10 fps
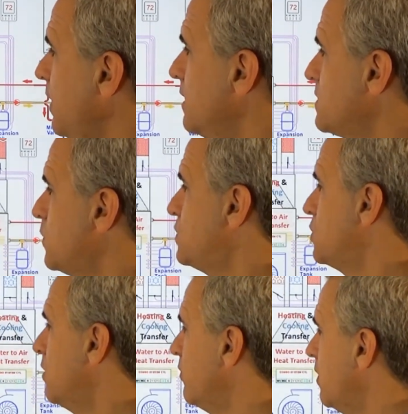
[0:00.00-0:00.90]
can switch
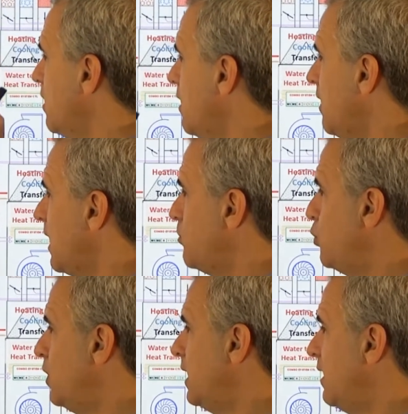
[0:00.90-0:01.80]
over and
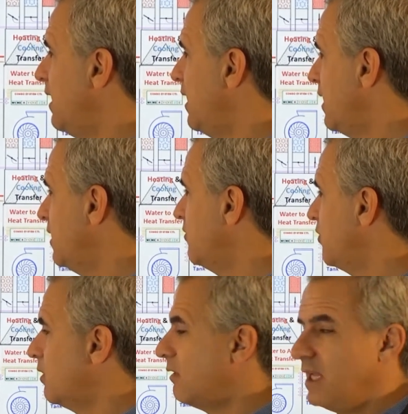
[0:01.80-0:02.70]
put in an
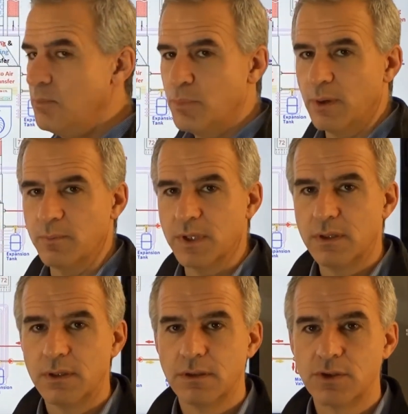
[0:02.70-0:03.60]
inverter heat pump.
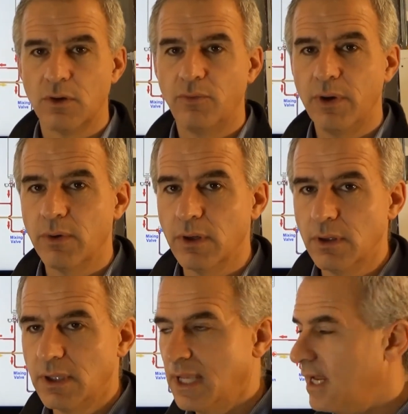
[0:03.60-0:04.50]
So if we were
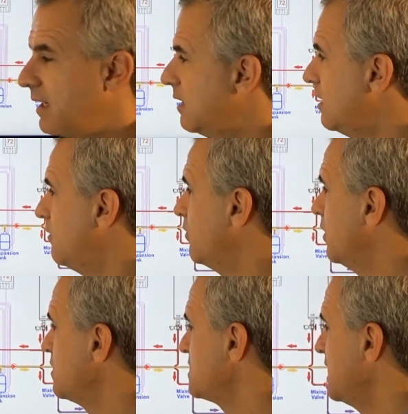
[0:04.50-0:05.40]
looking at an
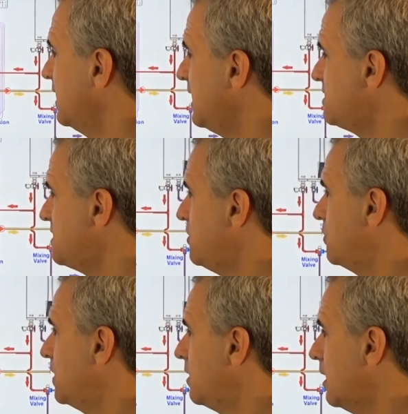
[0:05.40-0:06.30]
inverter style AC
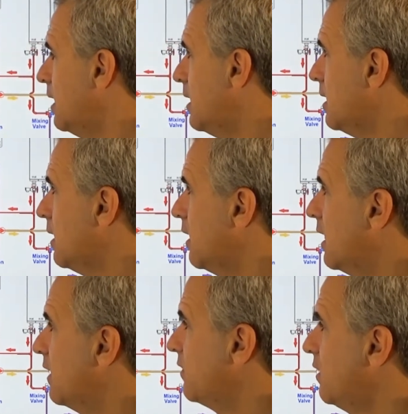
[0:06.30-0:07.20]
unit,
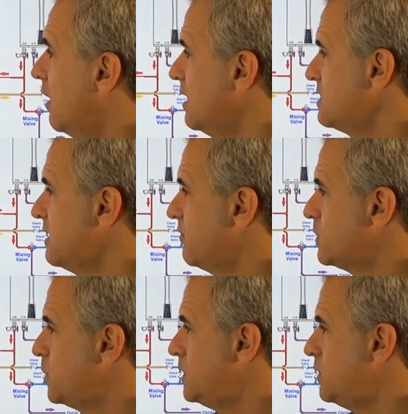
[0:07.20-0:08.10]
the cost difference
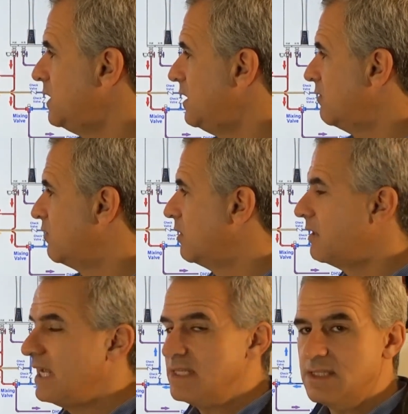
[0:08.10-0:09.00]
between the inverter
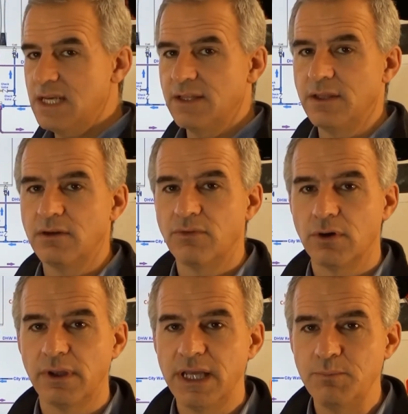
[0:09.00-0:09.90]
AC and the
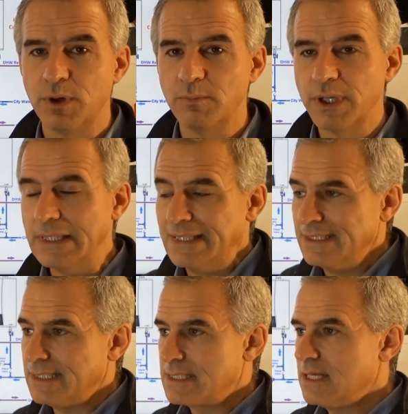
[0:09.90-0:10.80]
inverter heat pump
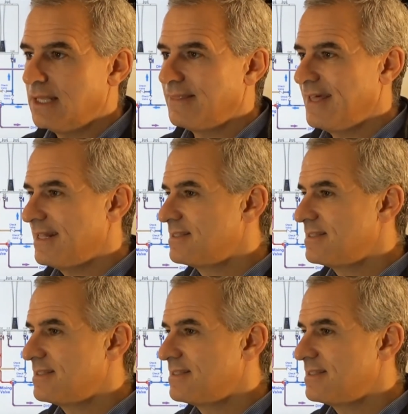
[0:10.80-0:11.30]
is not that